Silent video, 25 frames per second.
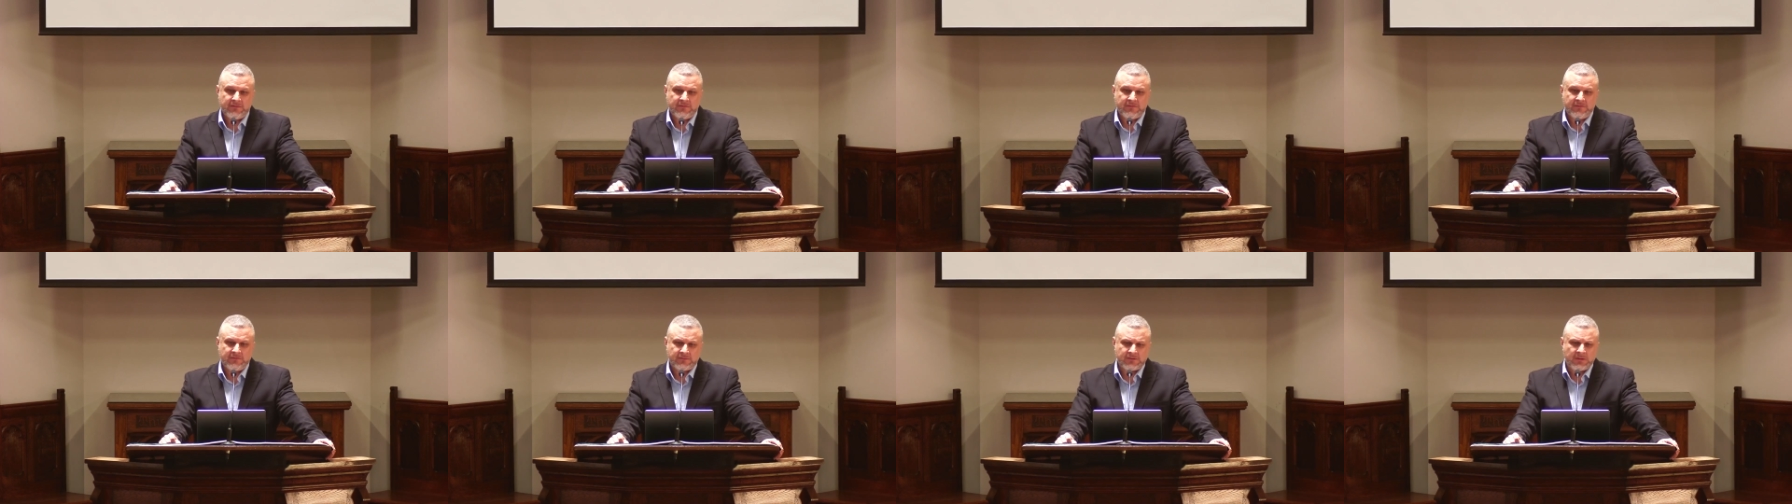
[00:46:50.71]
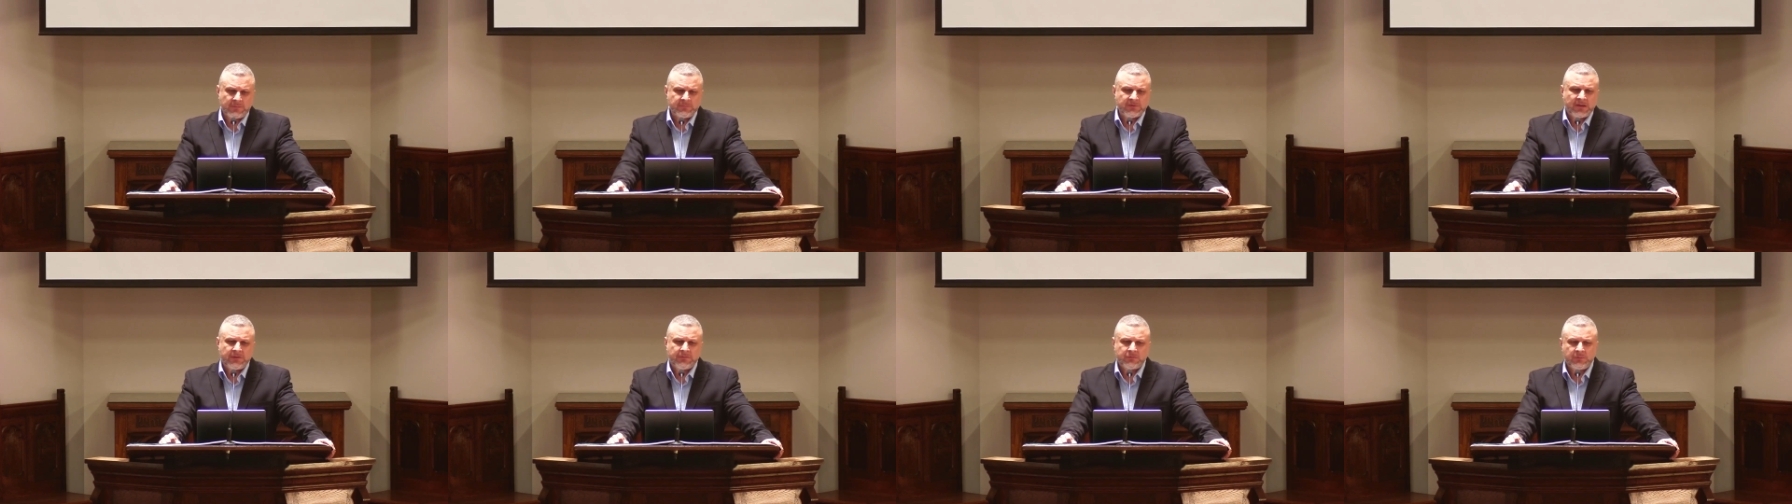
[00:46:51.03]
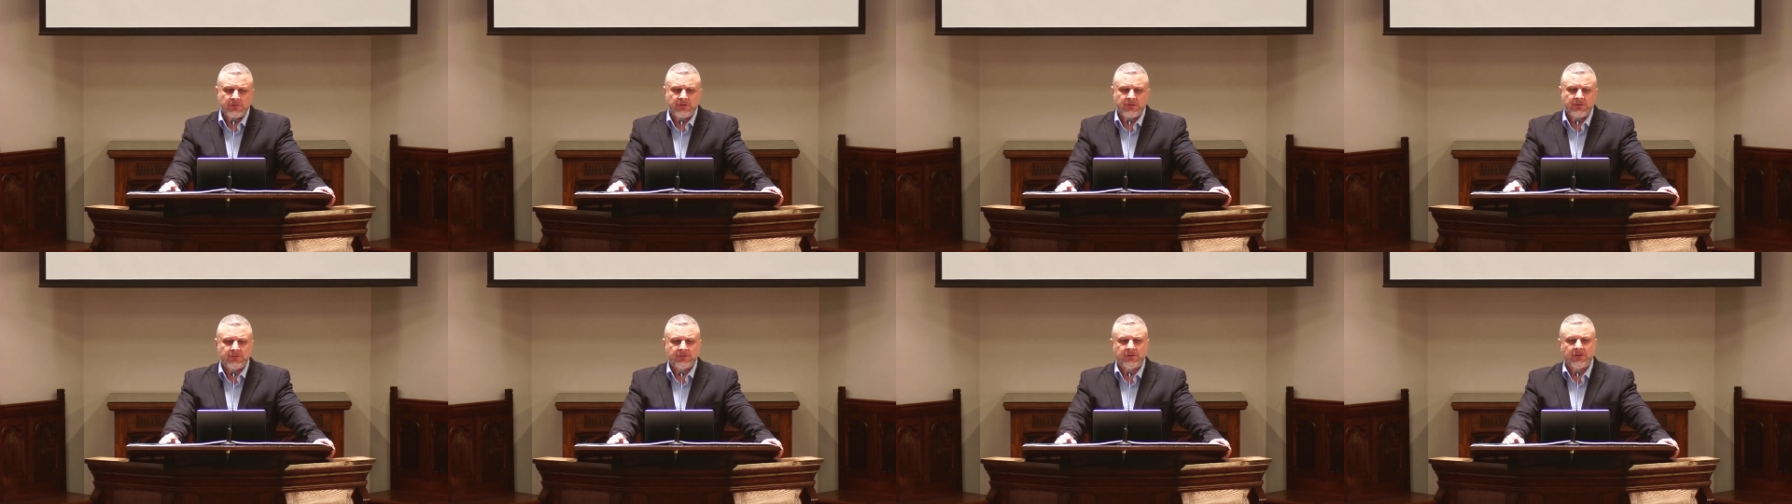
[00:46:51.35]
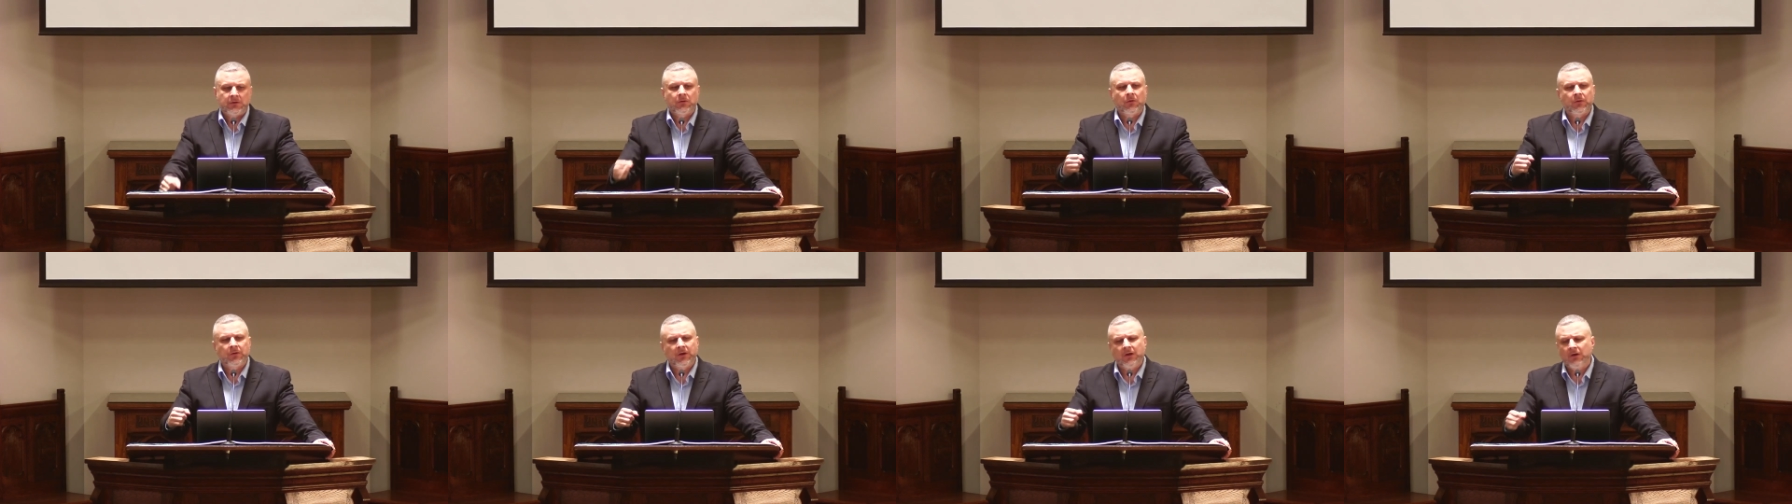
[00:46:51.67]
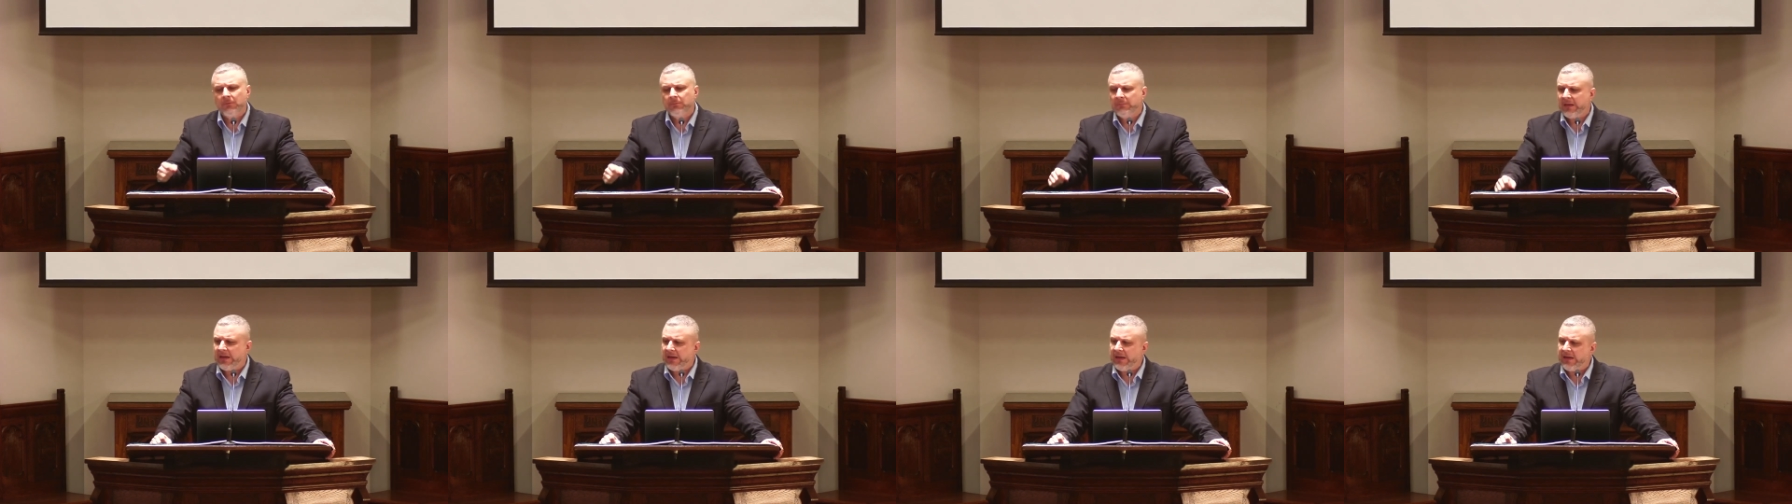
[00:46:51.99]
Sometimes we need to say, Lord,
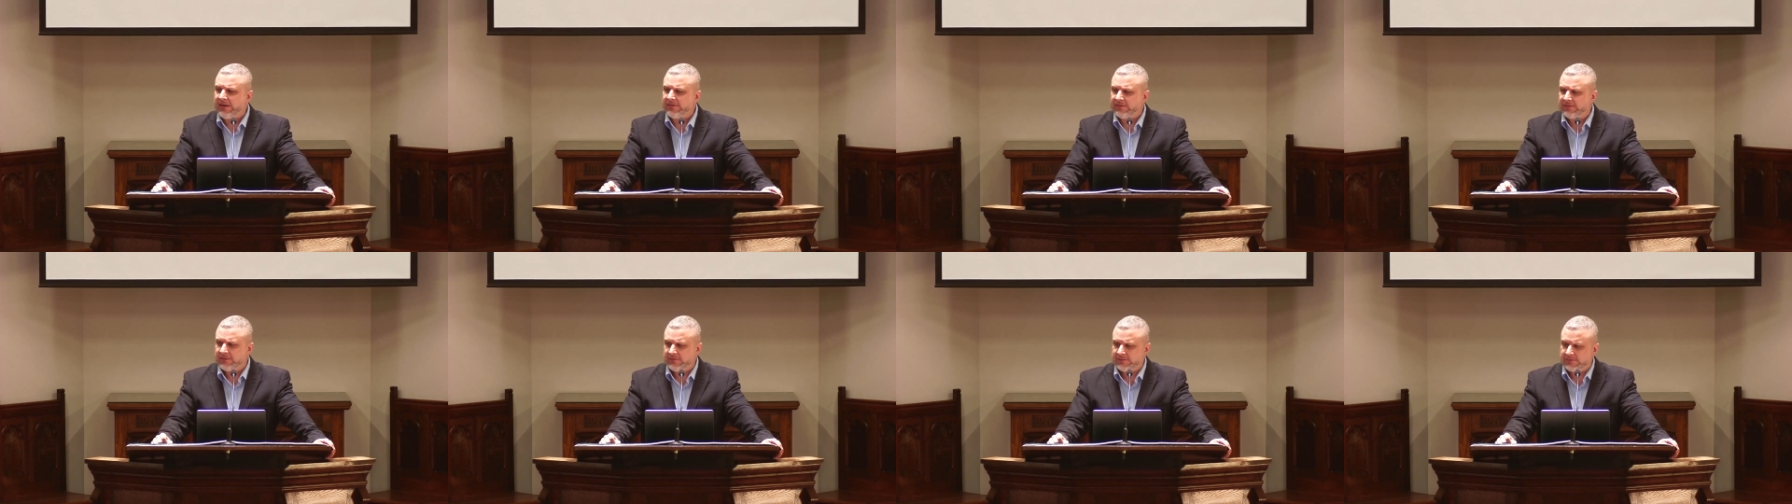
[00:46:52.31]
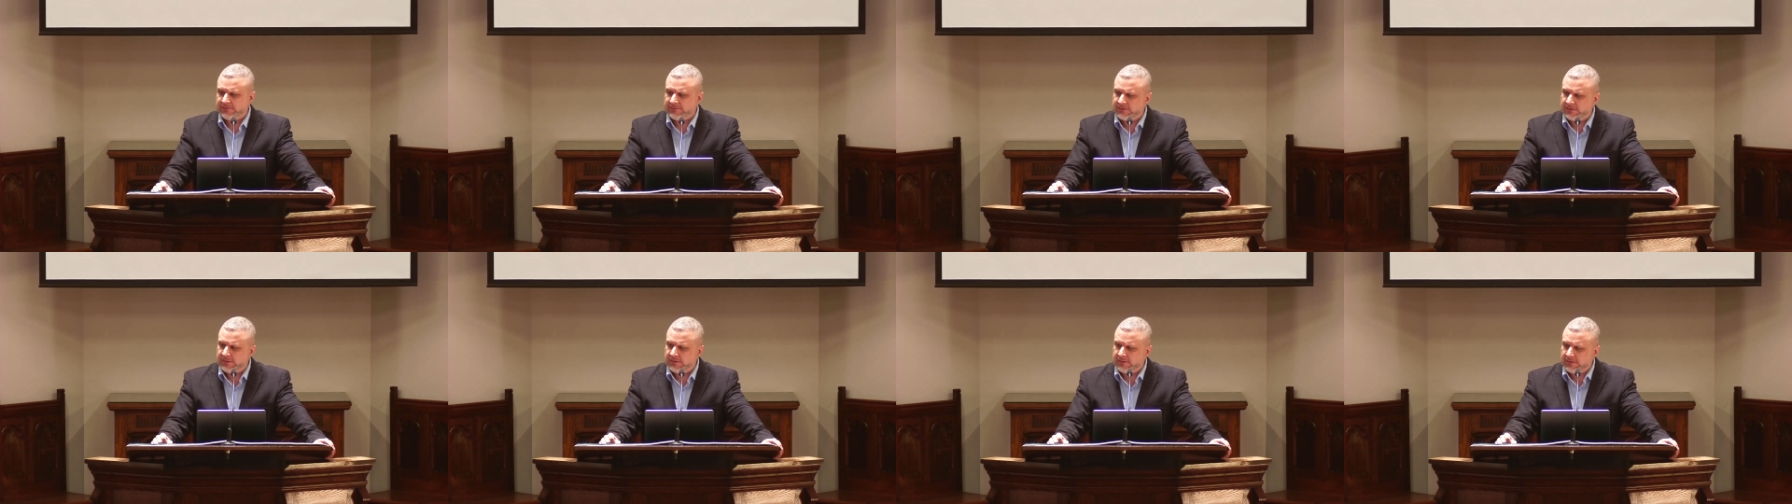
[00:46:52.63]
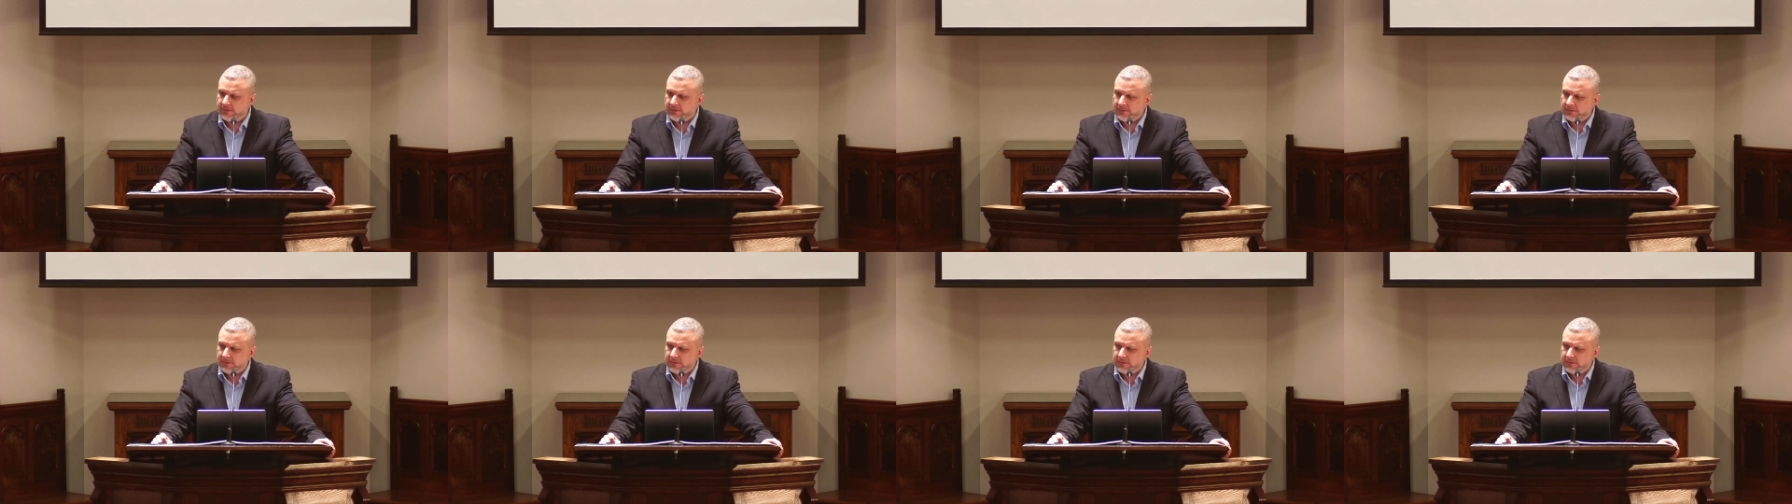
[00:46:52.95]
help me hate this sin.